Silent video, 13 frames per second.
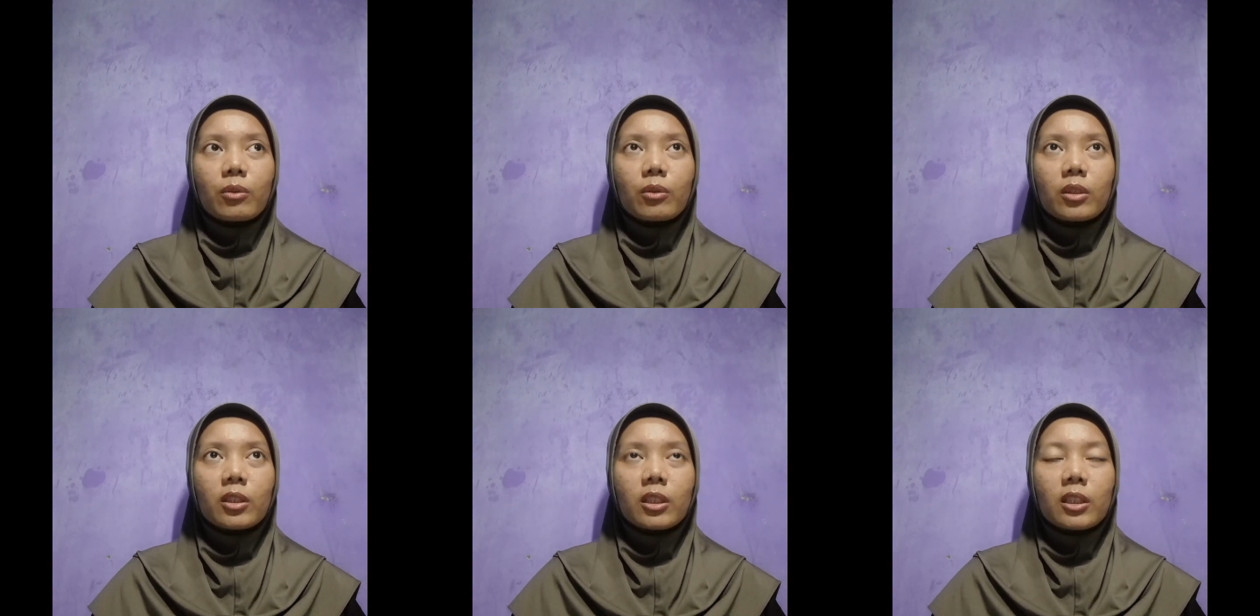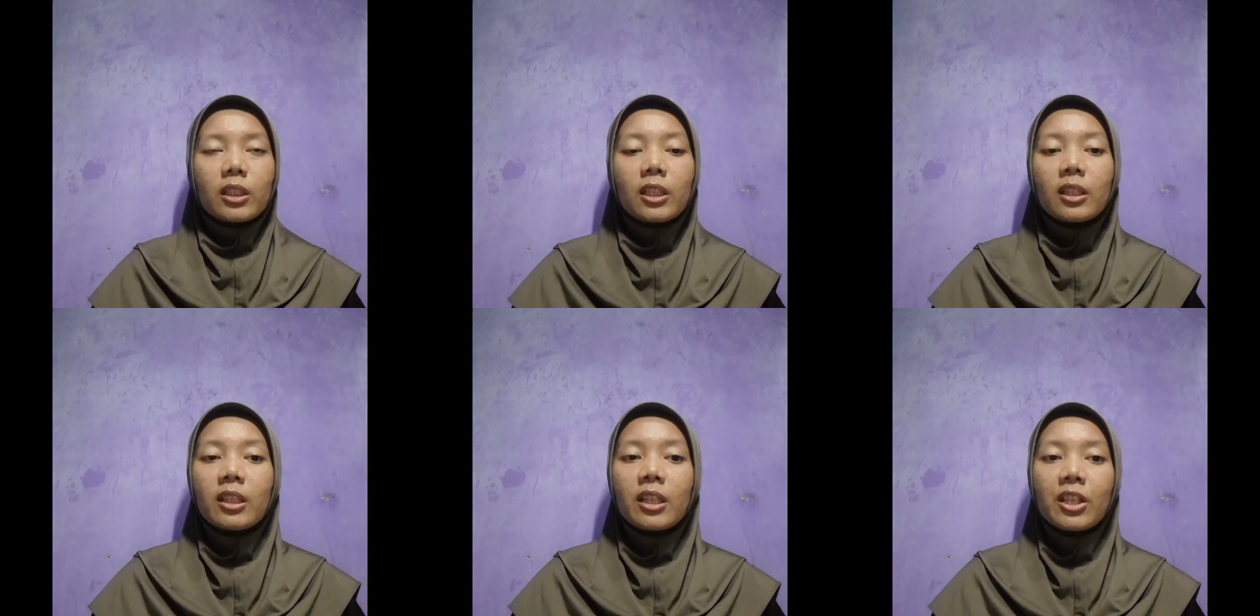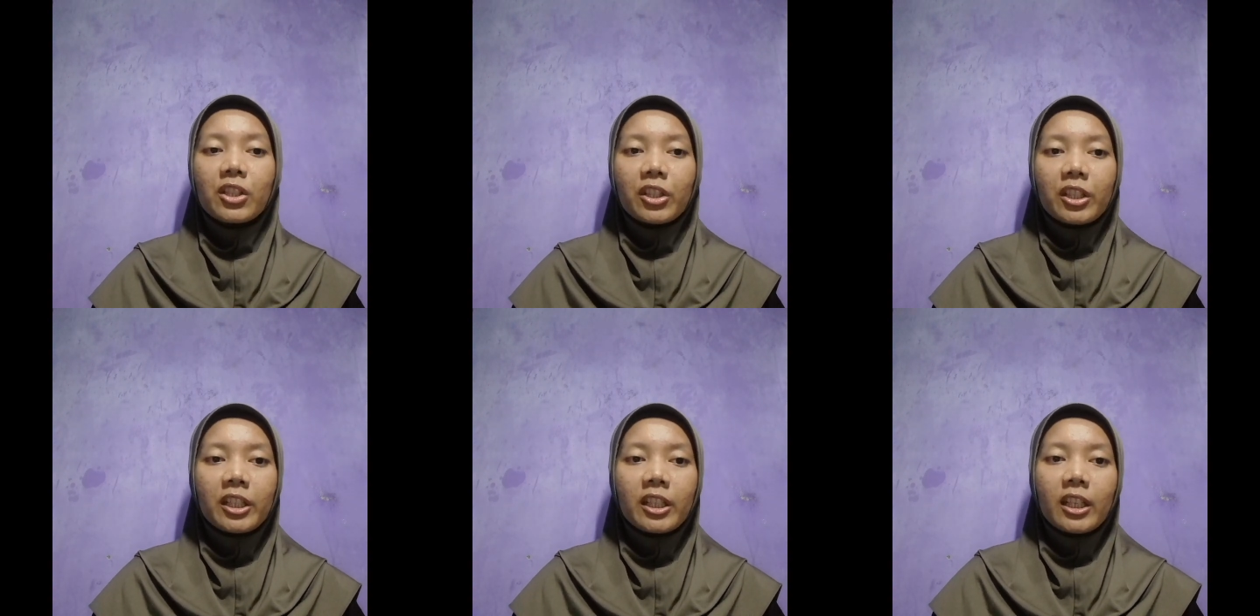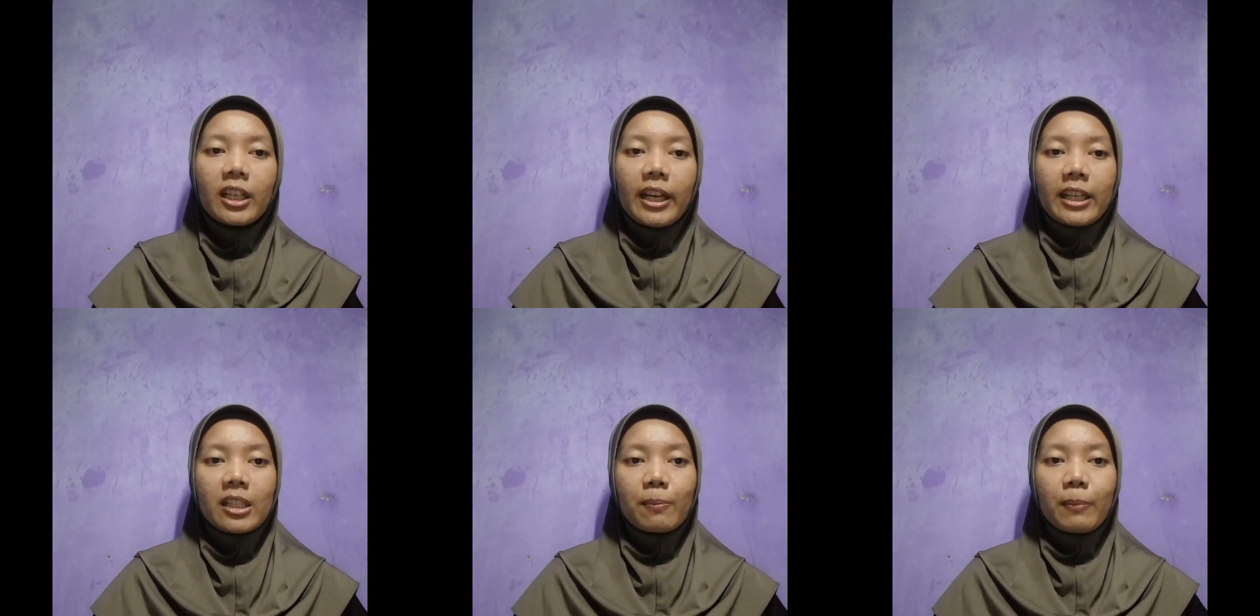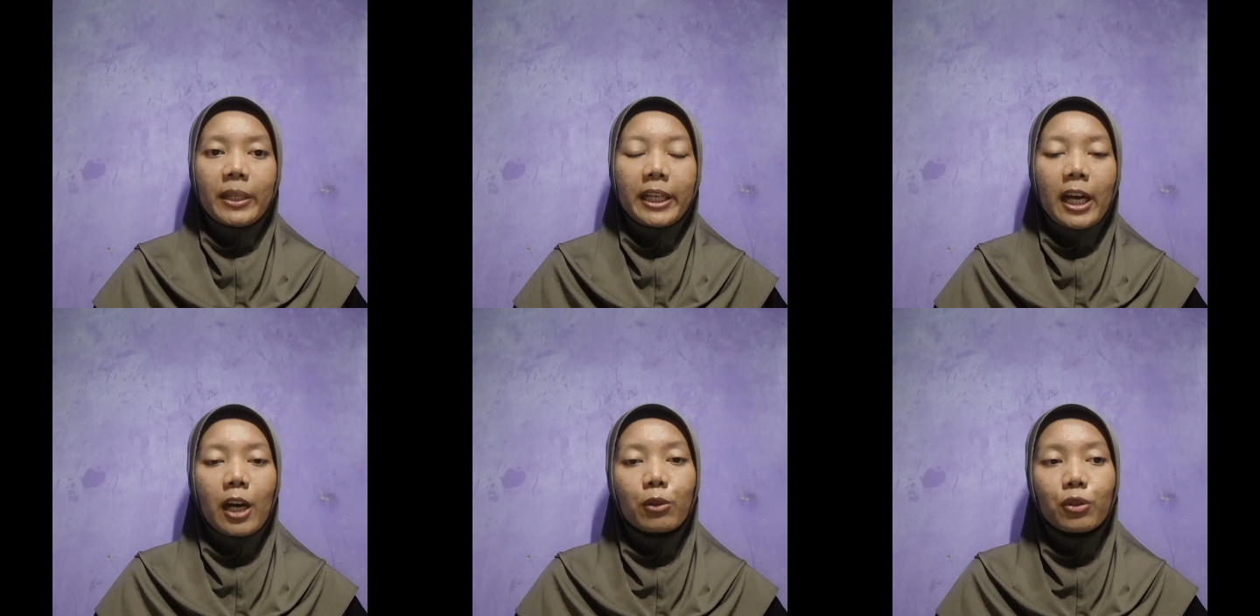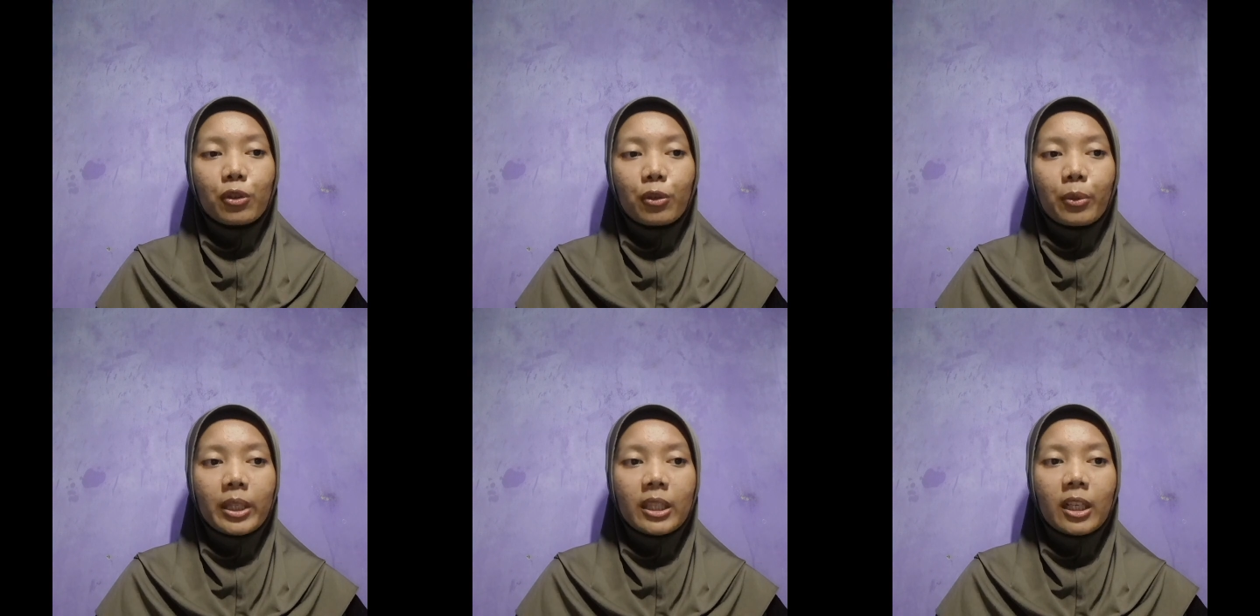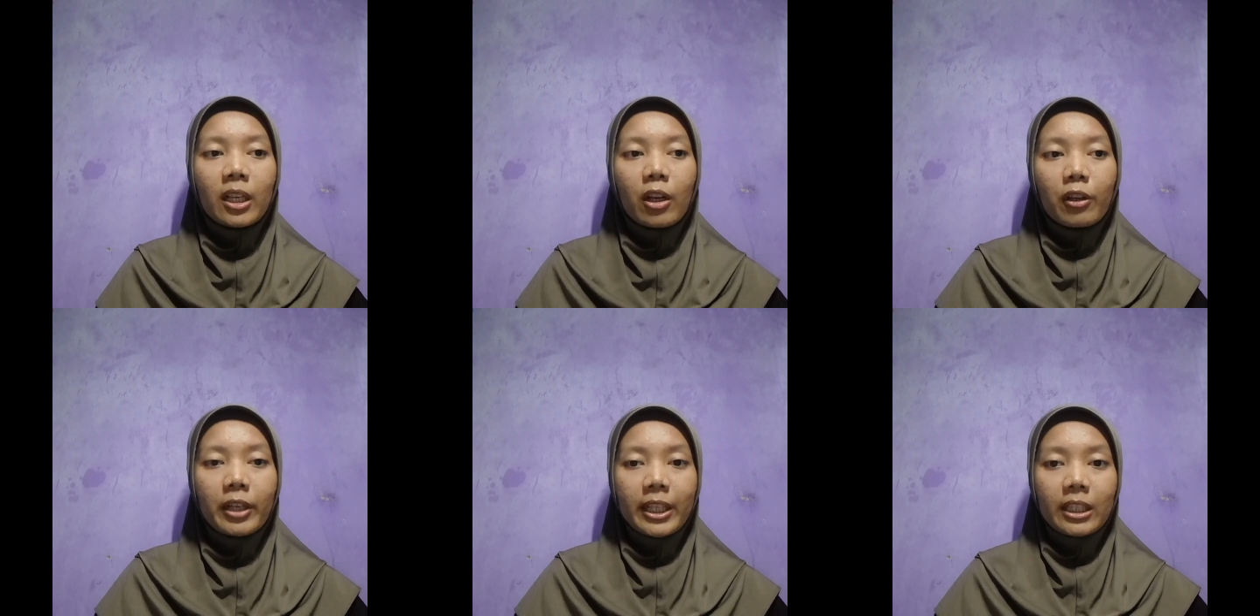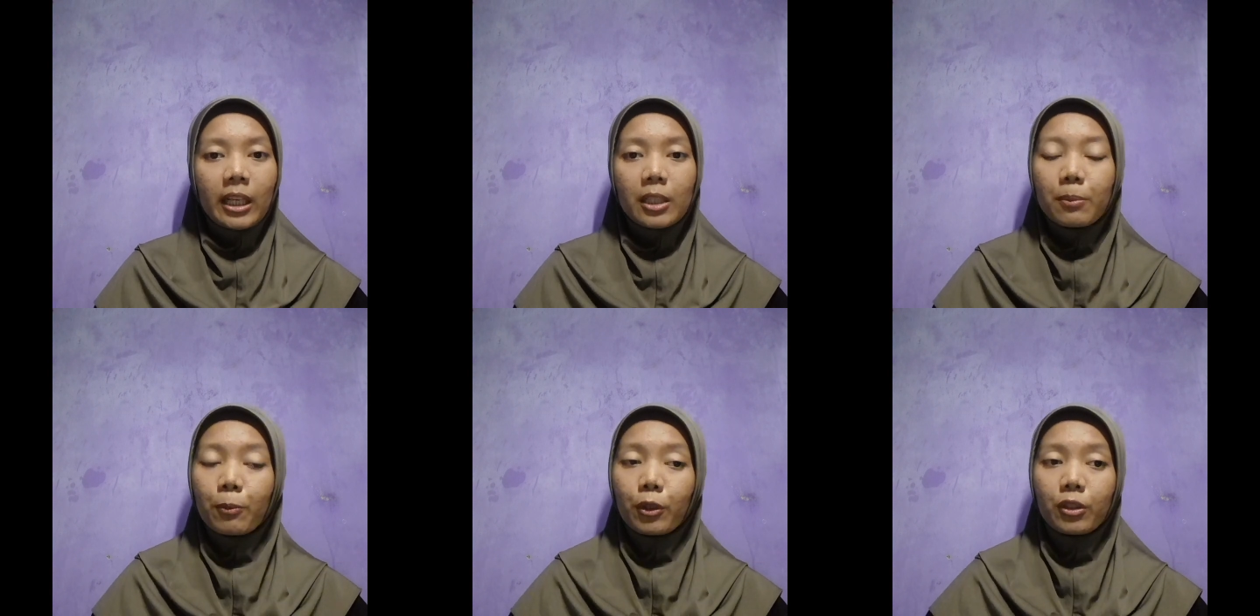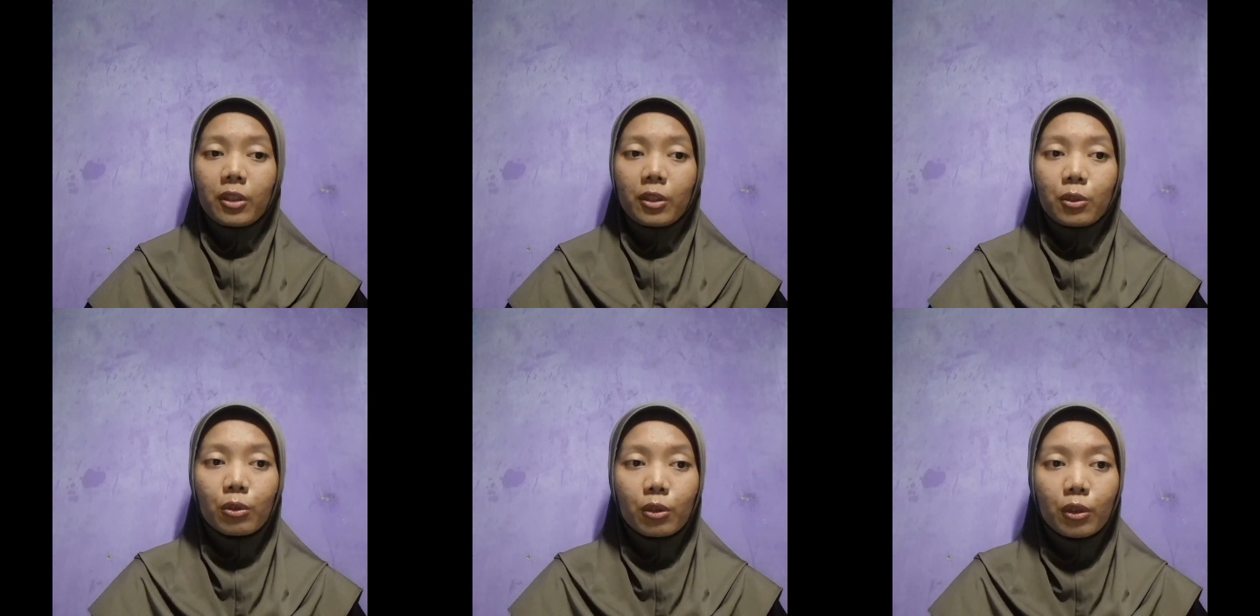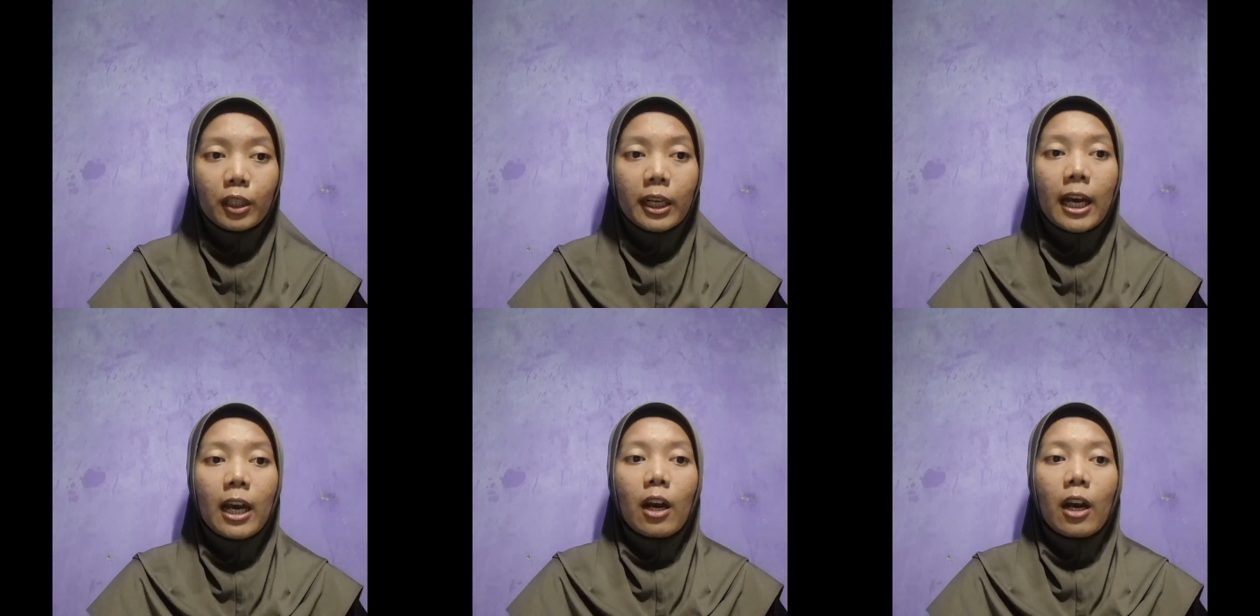the teacher explain how to read the correct text procedure,